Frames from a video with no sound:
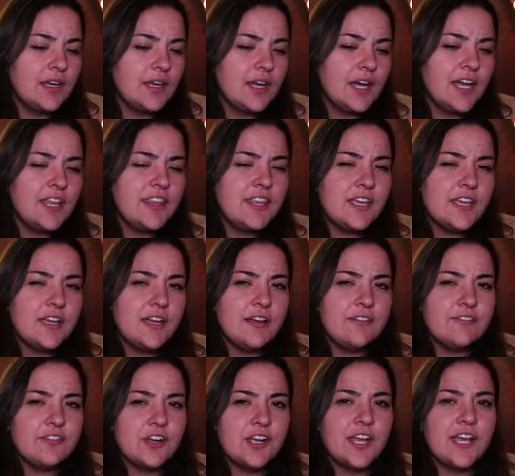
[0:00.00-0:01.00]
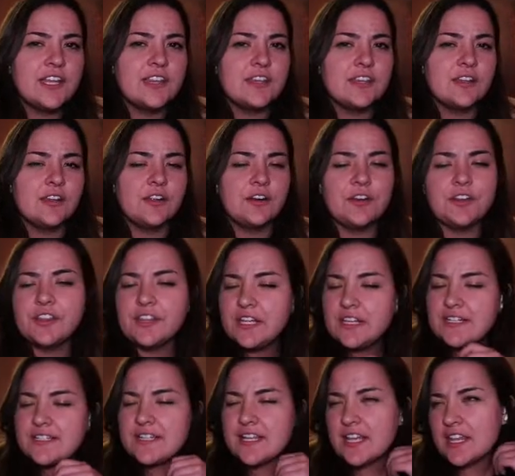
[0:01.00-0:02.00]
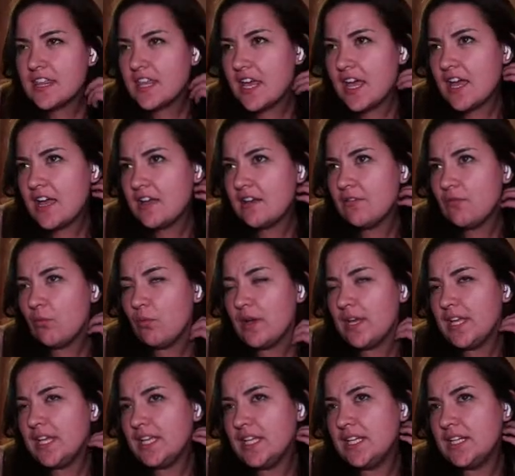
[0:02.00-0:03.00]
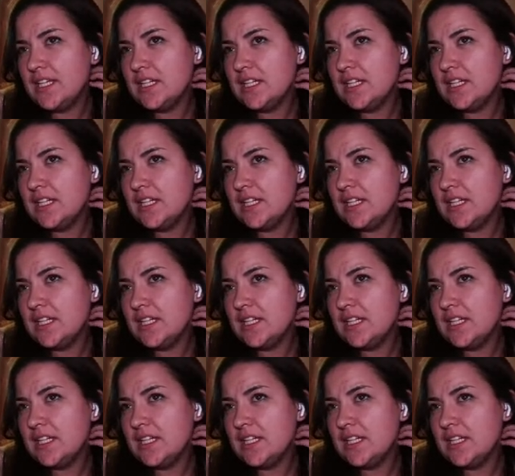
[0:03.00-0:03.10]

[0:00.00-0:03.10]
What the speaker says: I think I forget the little things like that when,